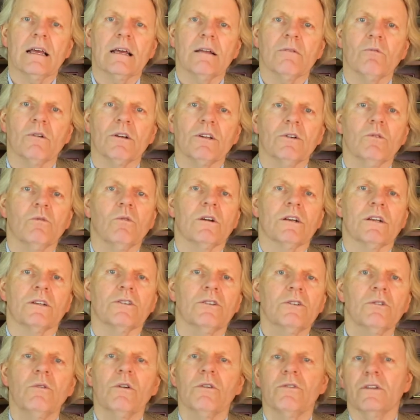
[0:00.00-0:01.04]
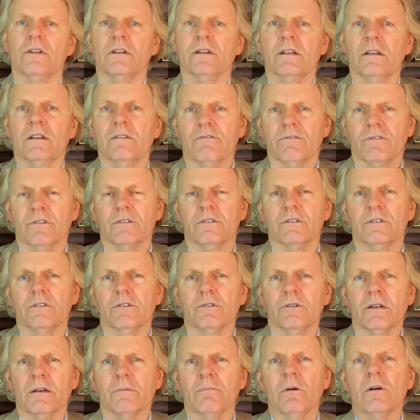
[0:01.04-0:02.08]
and what you want to do with it for
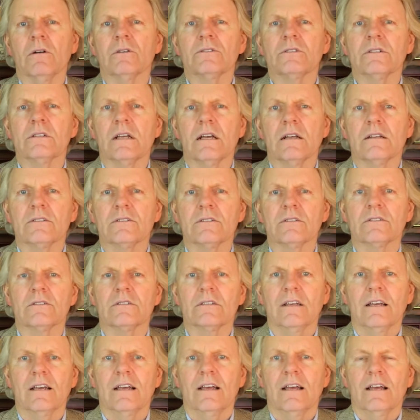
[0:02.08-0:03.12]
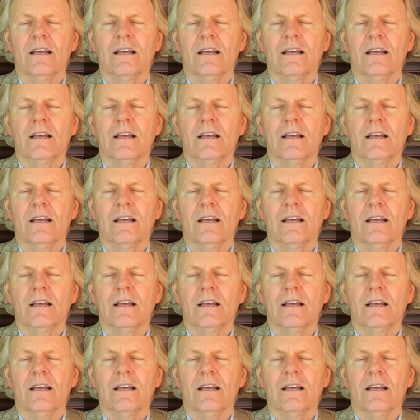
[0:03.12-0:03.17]
doing a policy analysis